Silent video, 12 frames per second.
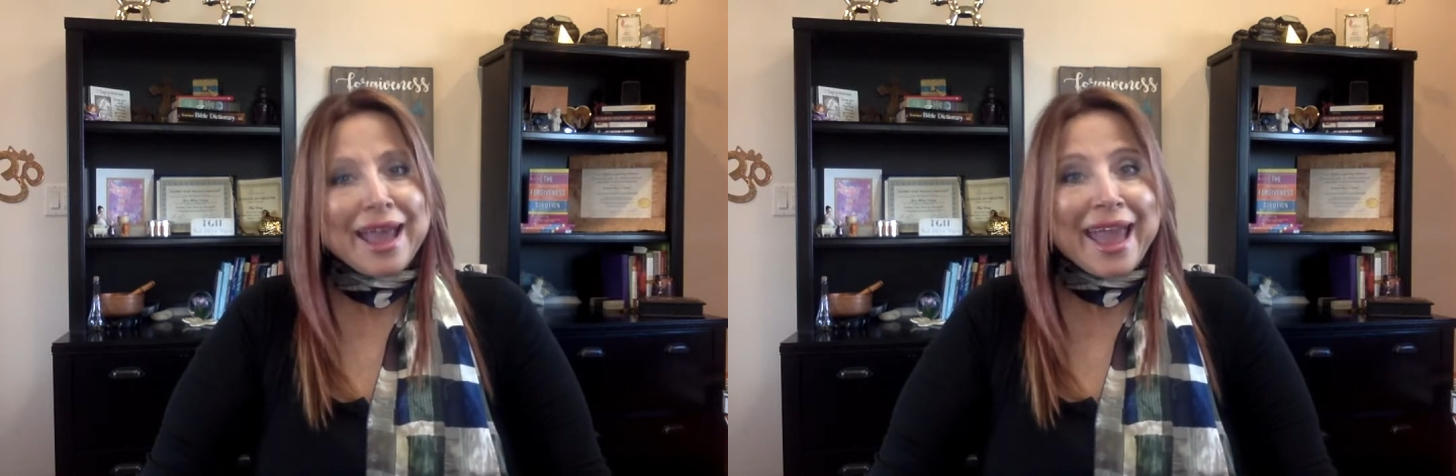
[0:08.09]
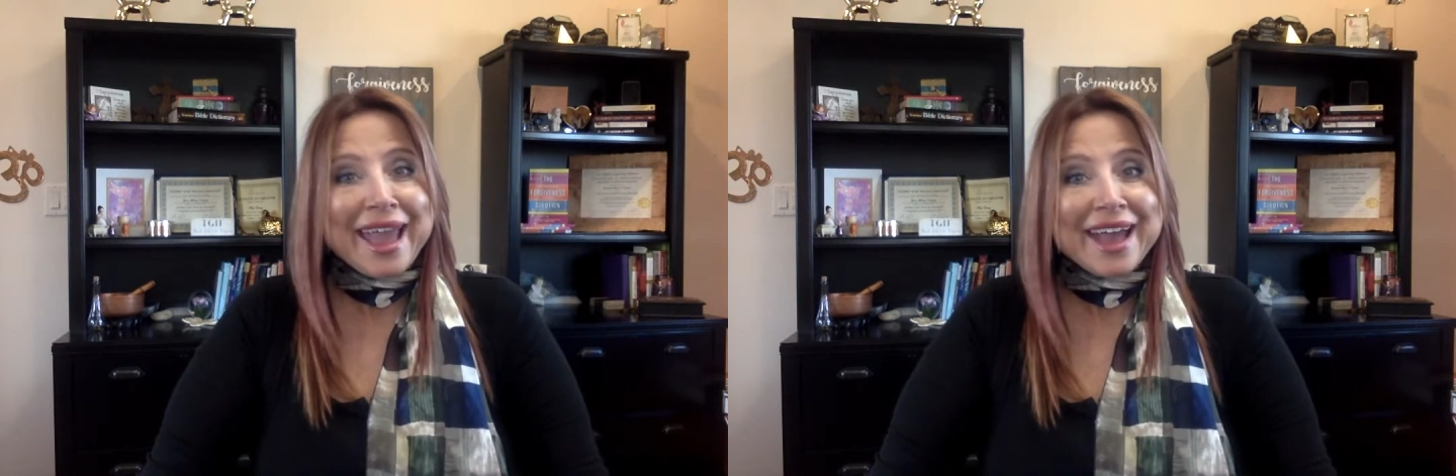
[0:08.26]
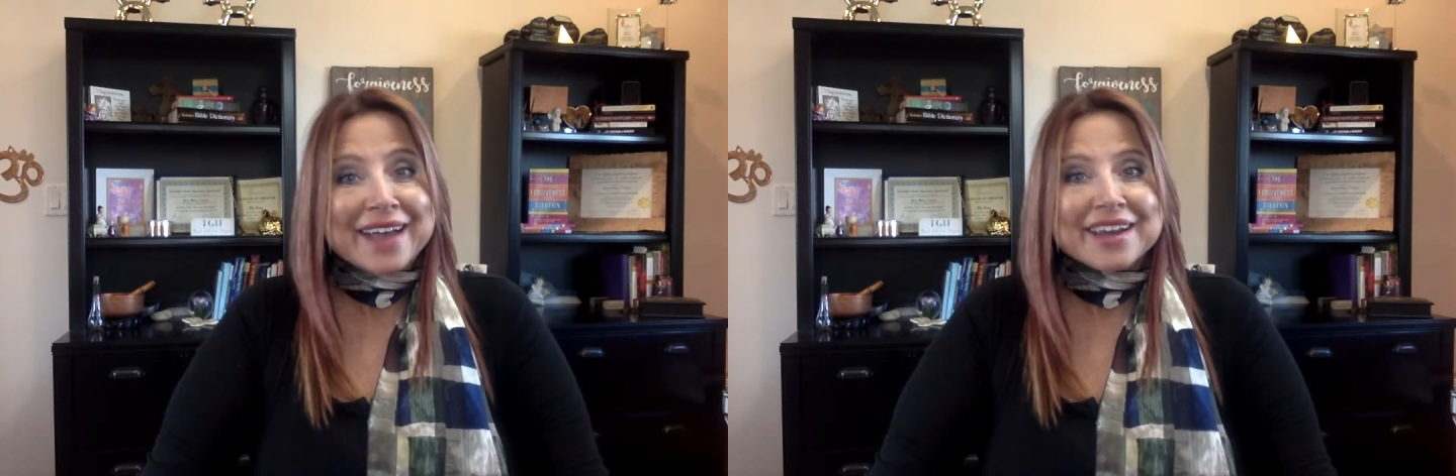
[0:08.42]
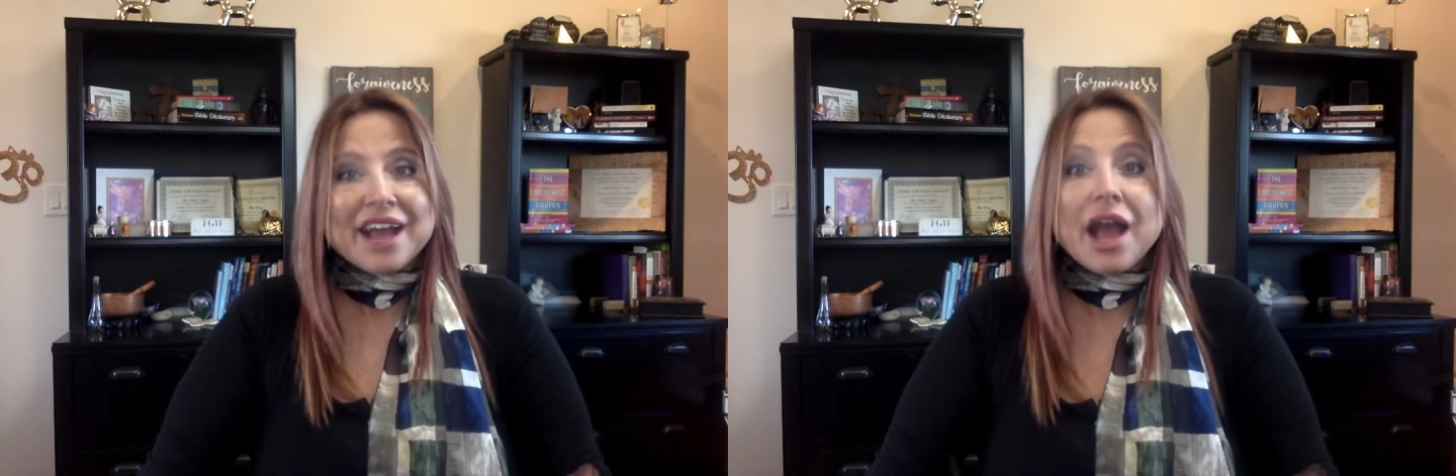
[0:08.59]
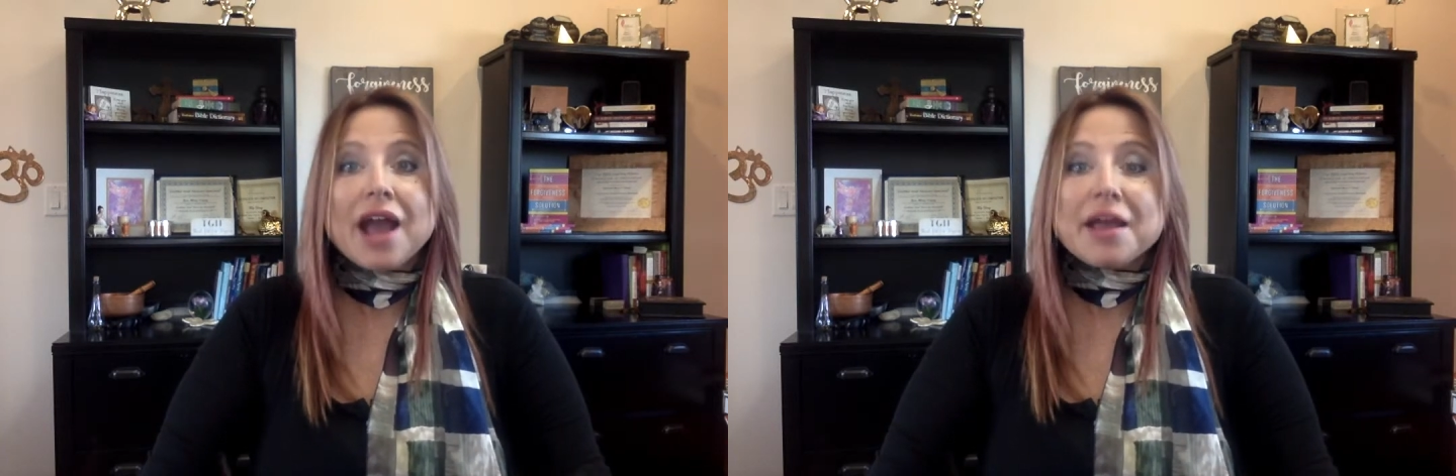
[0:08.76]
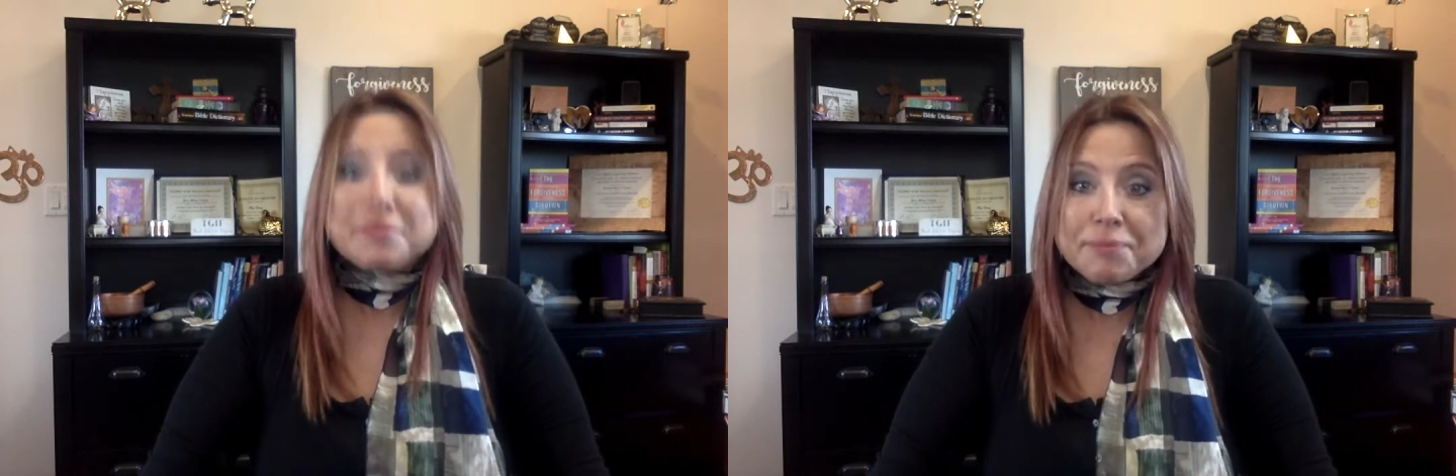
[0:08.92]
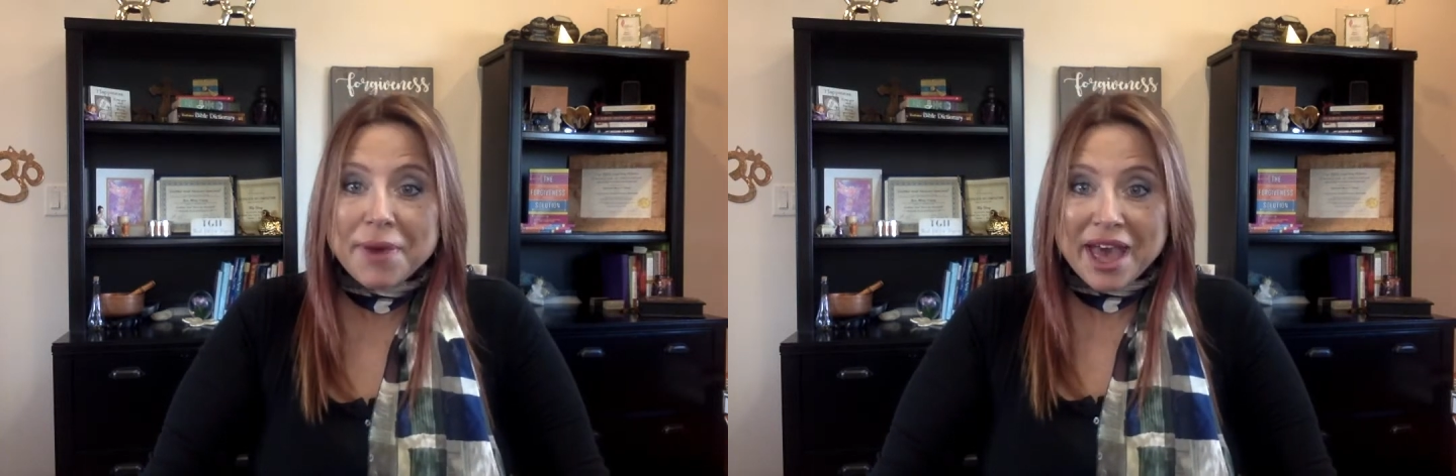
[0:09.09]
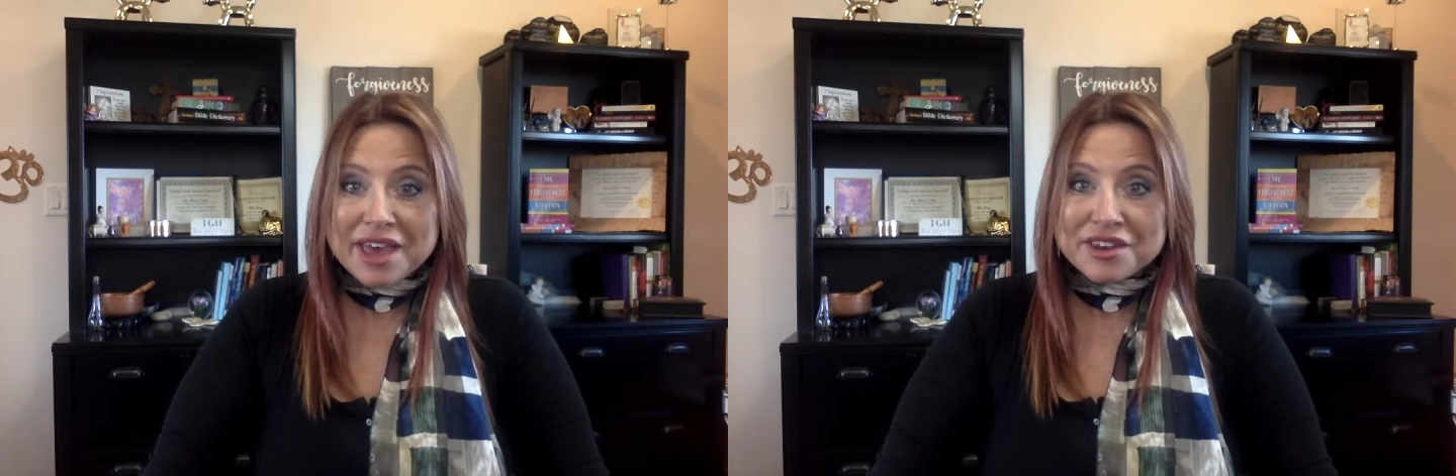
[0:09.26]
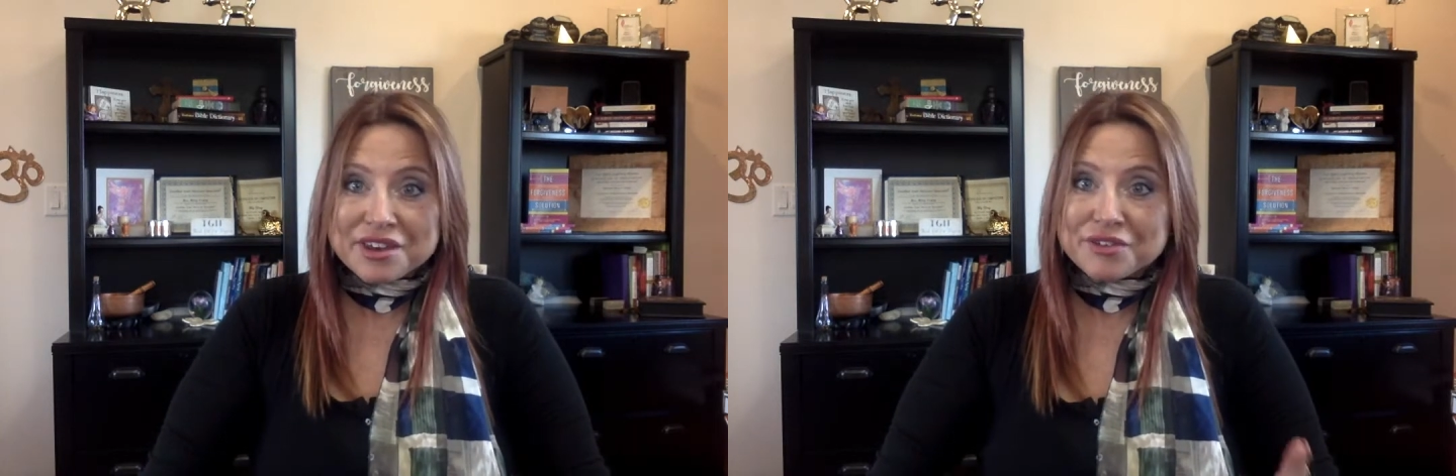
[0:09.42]
and I
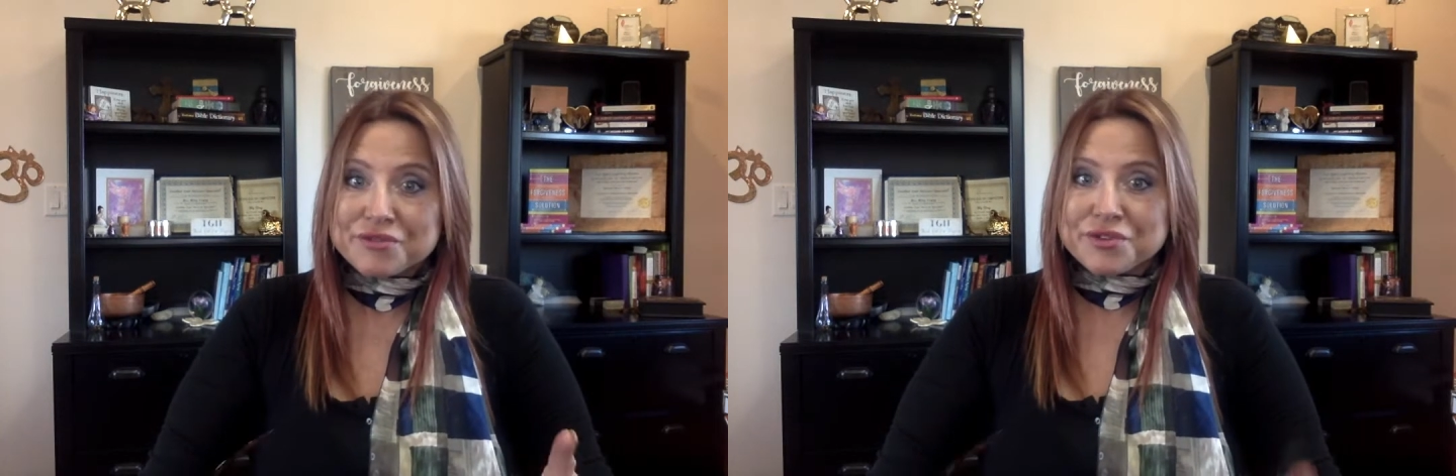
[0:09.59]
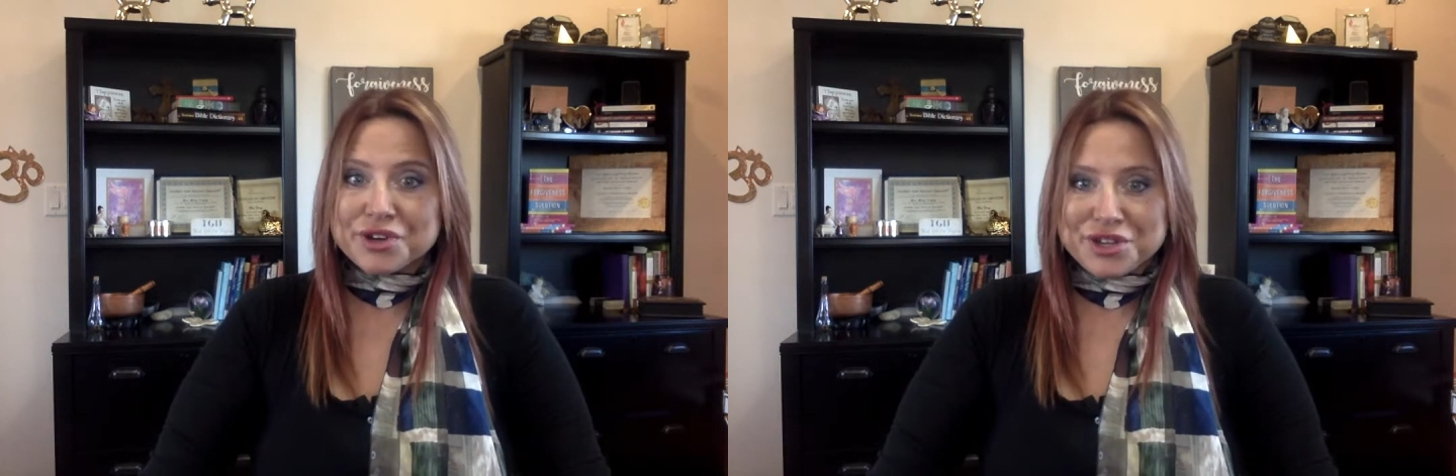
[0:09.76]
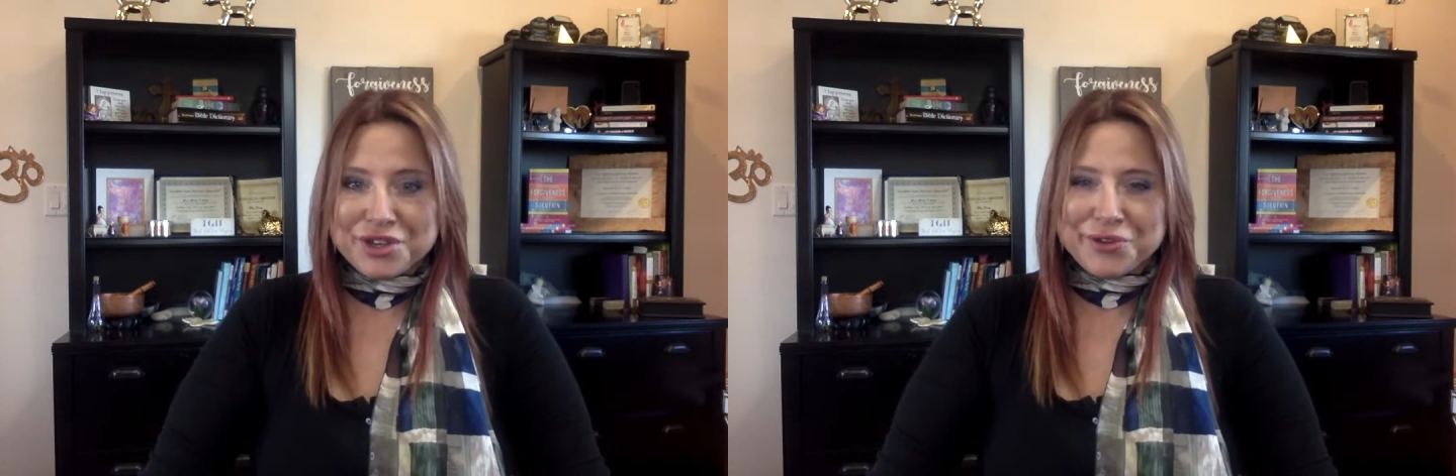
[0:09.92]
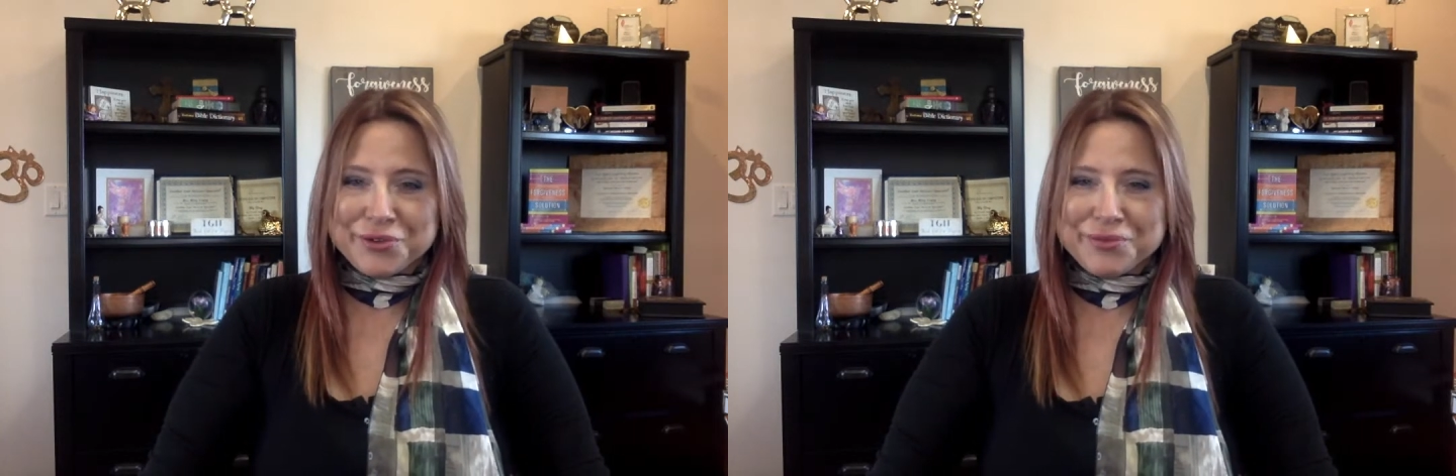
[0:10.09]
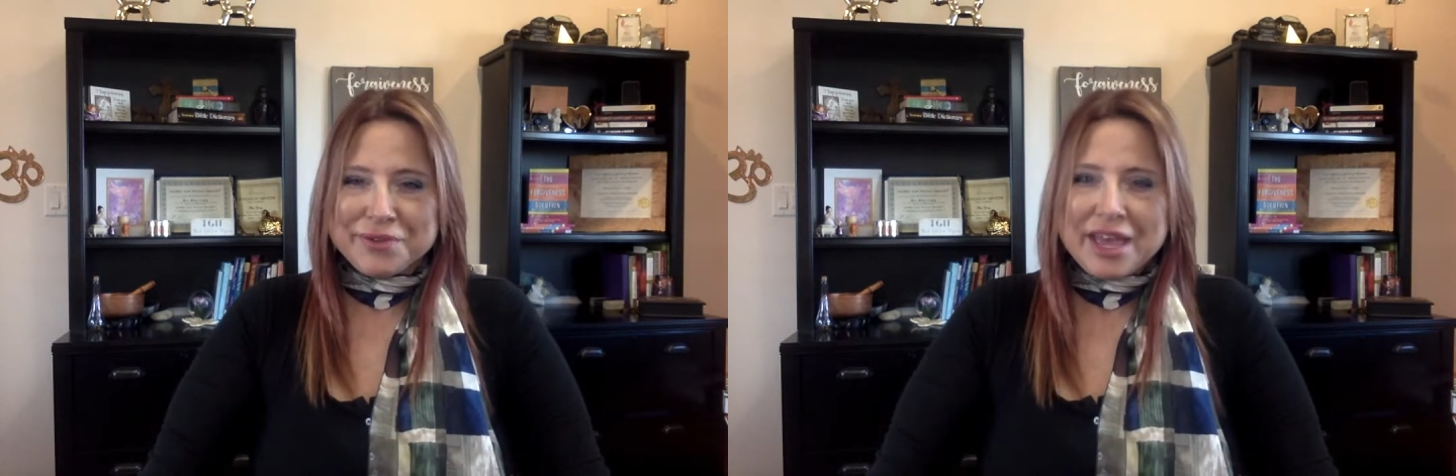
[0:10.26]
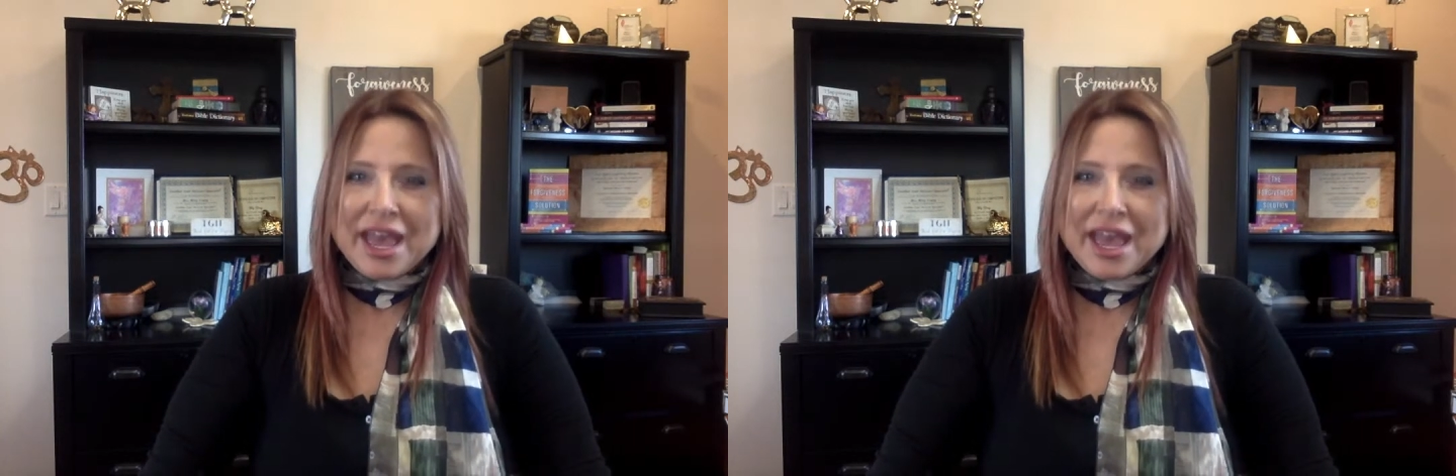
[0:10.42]
bet for you.